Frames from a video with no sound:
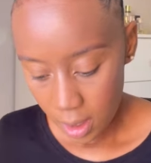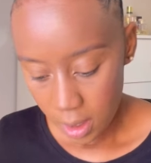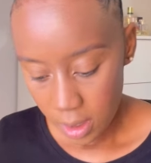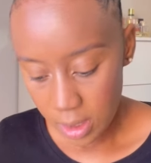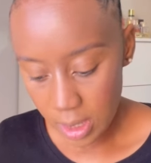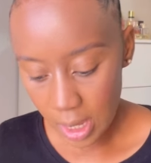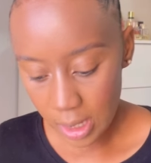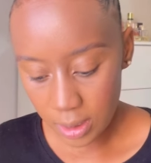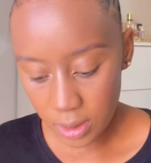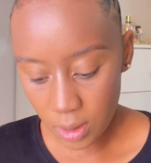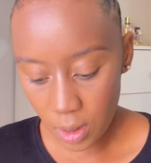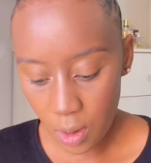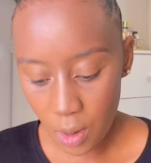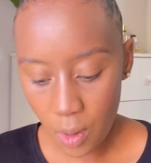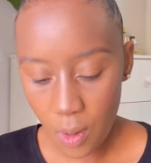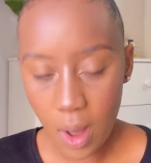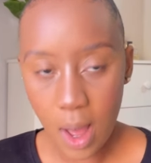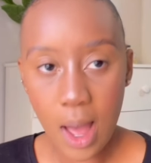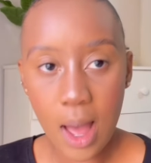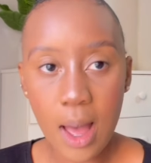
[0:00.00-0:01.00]
yeah
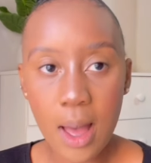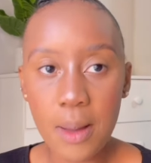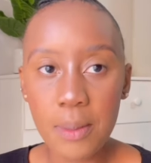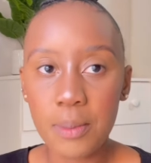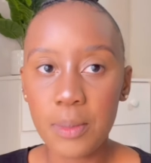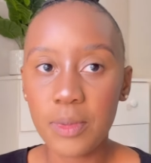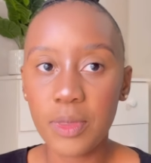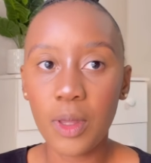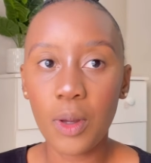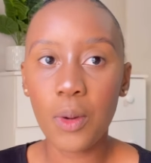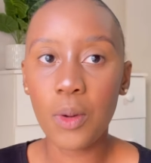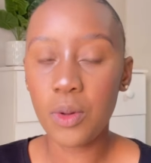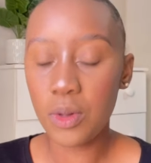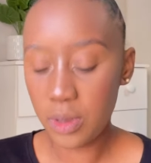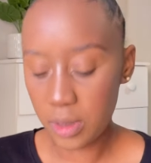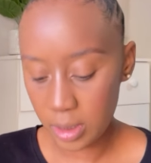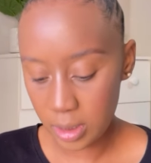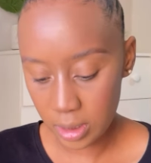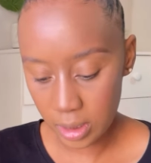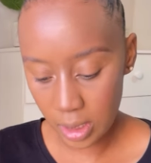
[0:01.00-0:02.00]
so um, the goal
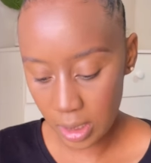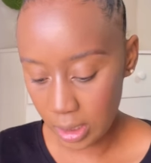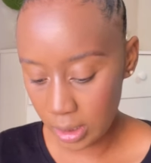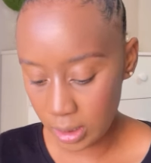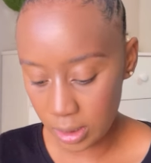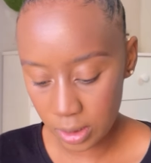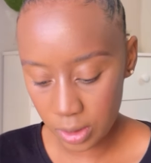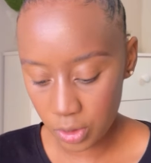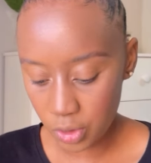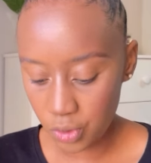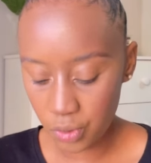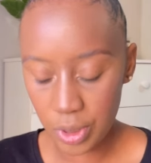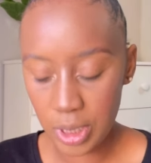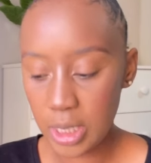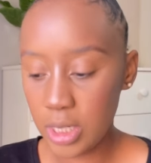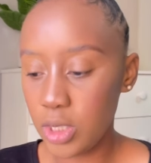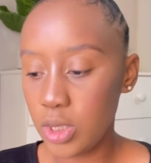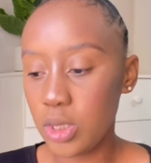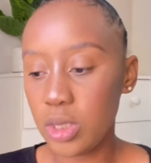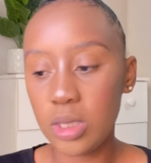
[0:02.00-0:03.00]
this year is
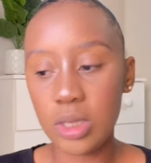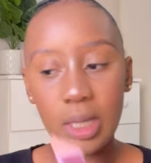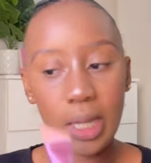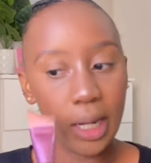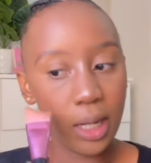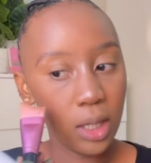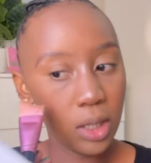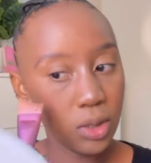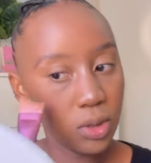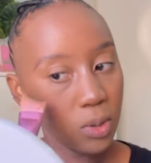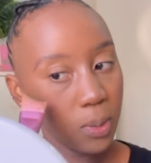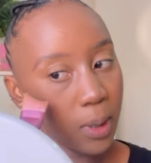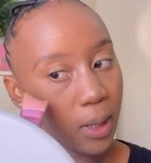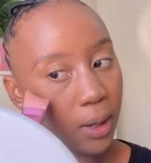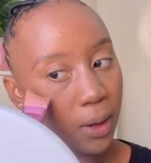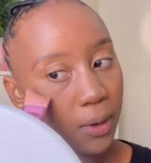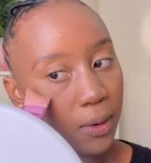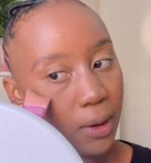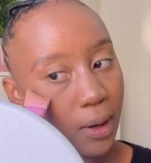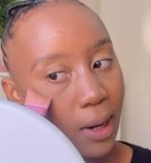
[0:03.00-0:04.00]
really just getting into my
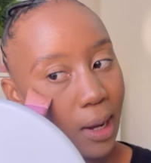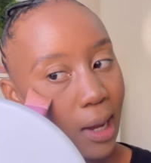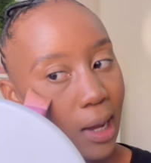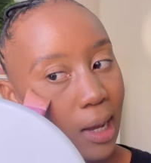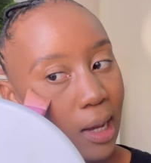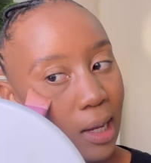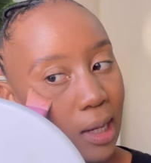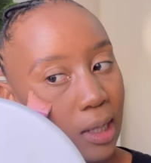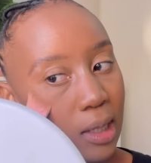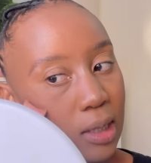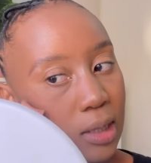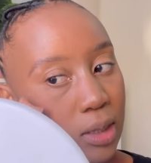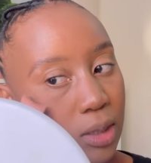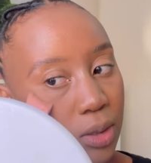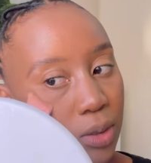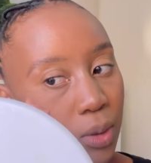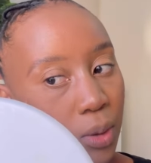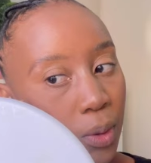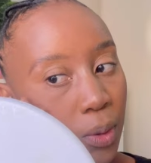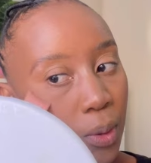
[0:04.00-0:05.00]
career and you
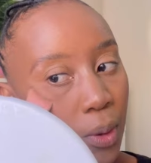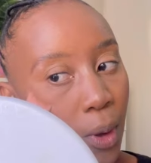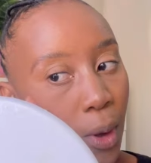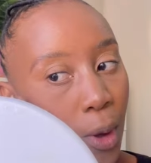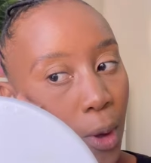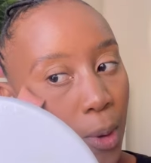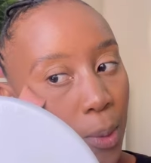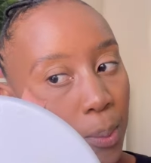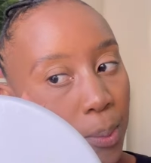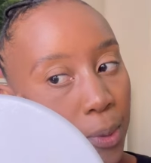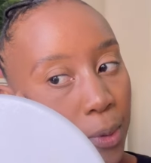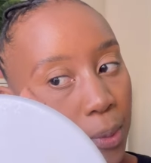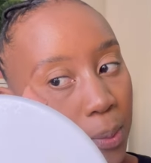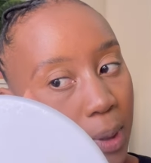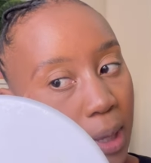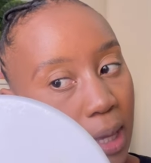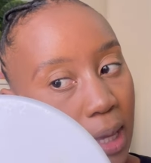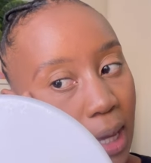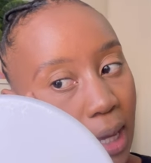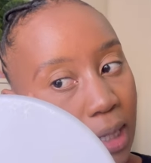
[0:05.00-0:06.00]
know
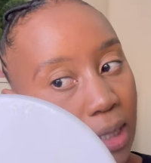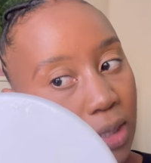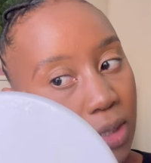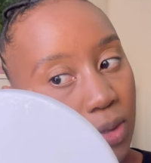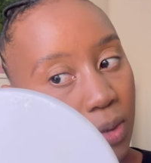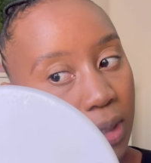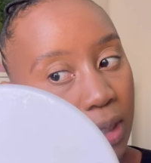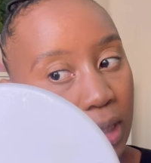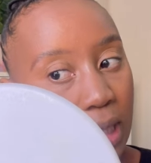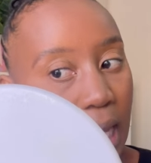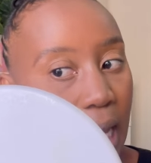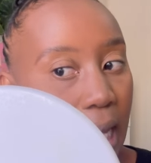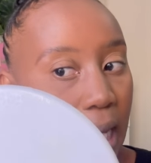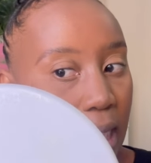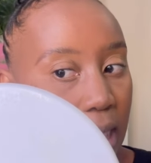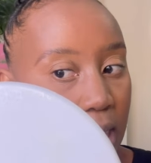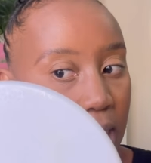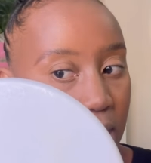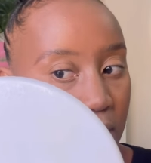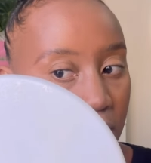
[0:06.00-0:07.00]
booming and doing
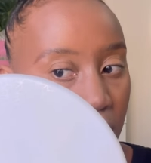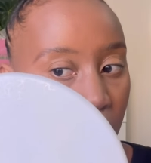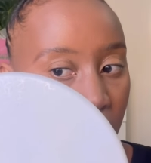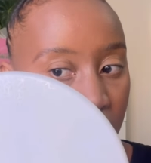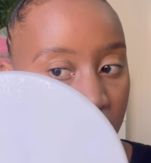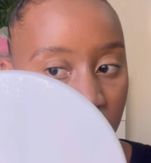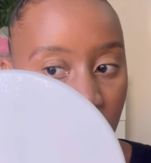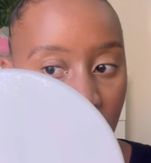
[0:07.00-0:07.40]
that and